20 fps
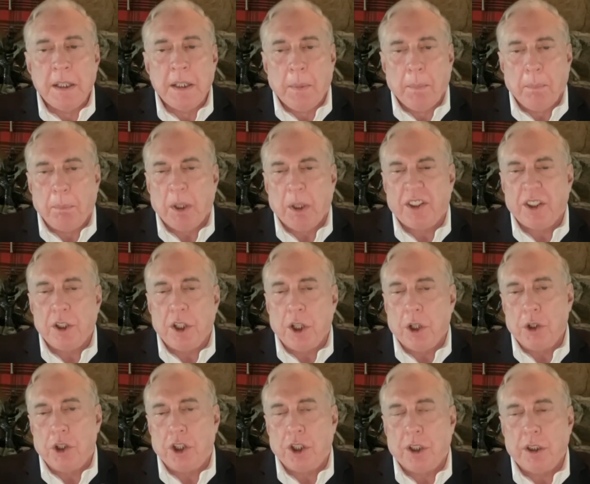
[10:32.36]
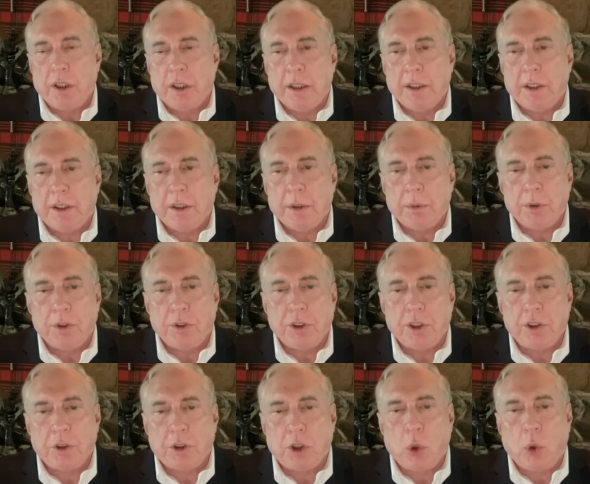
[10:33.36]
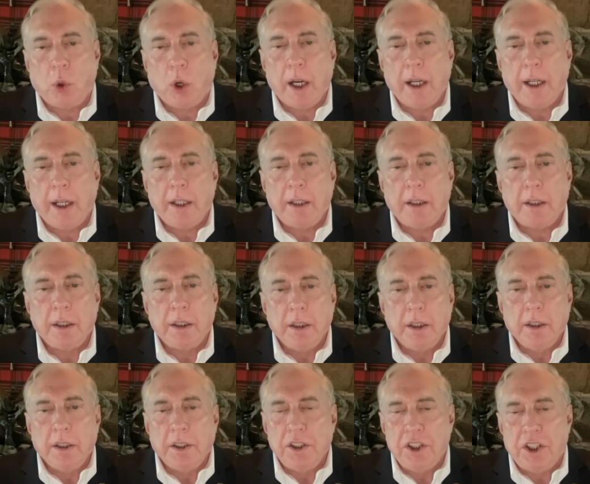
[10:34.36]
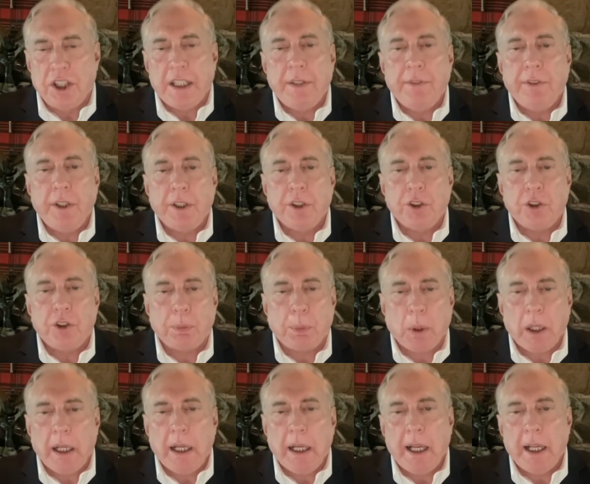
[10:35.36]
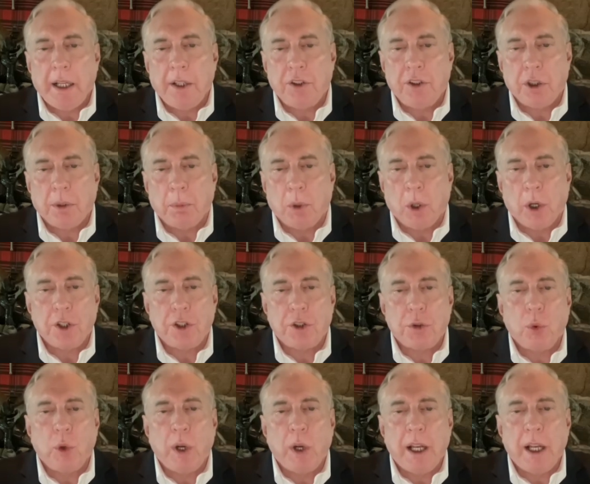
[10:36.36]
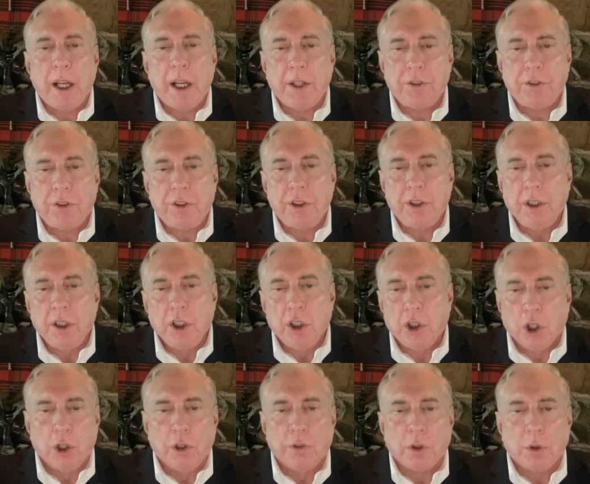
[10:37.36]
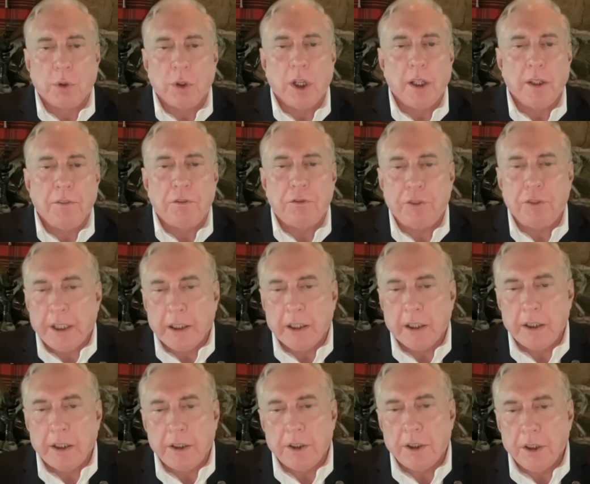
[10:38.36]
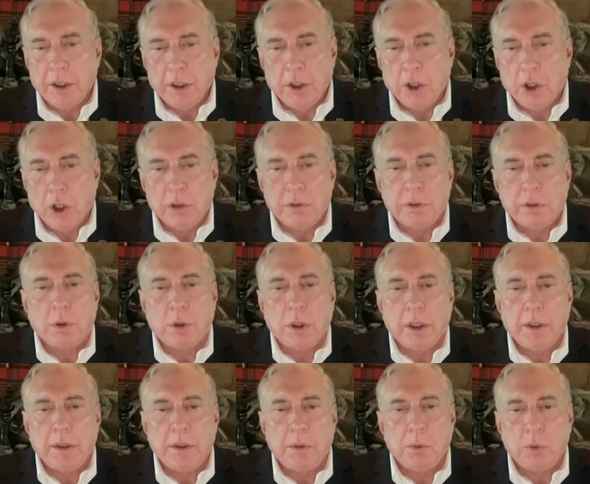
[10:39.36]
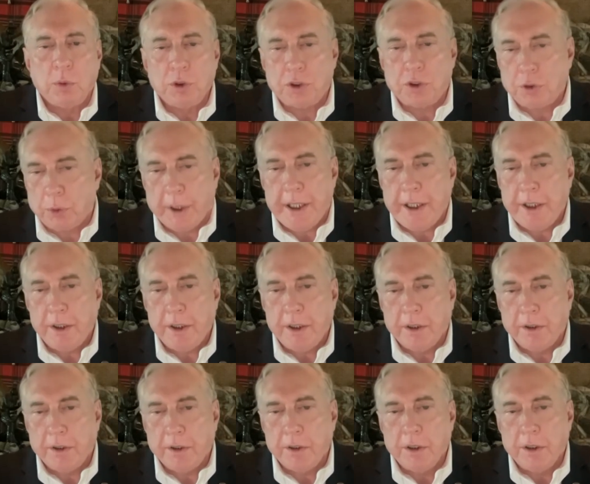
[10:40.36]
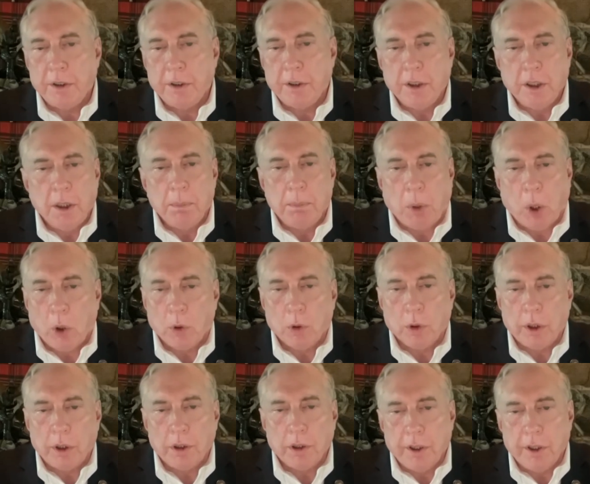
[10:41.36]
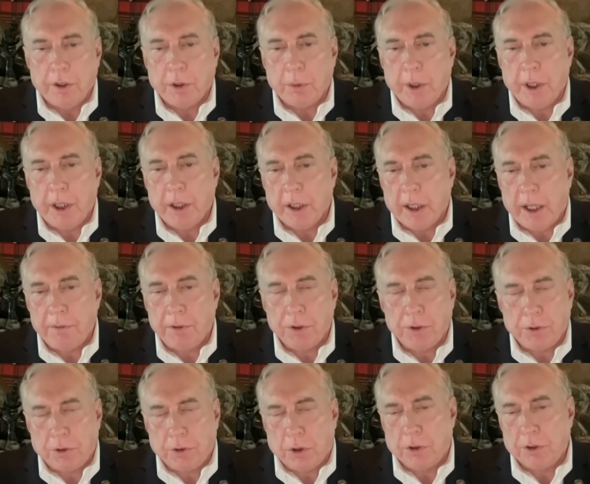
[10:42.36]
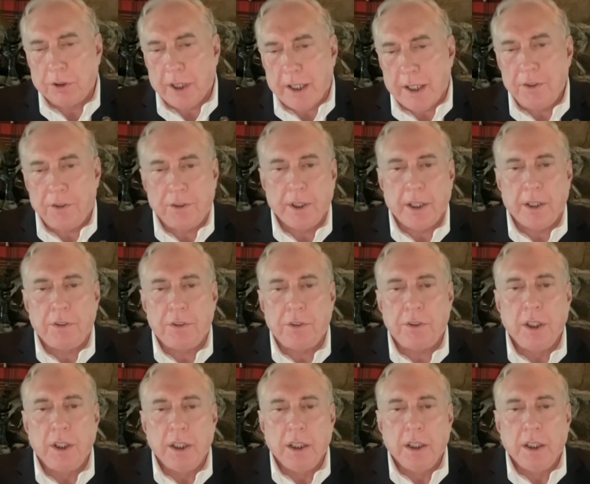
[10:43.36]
But the notion that there was this quiet, devious plan to march west, overrun Finland, overrun Sweden, Poland, Lithuania, Latvia, is all nonsense.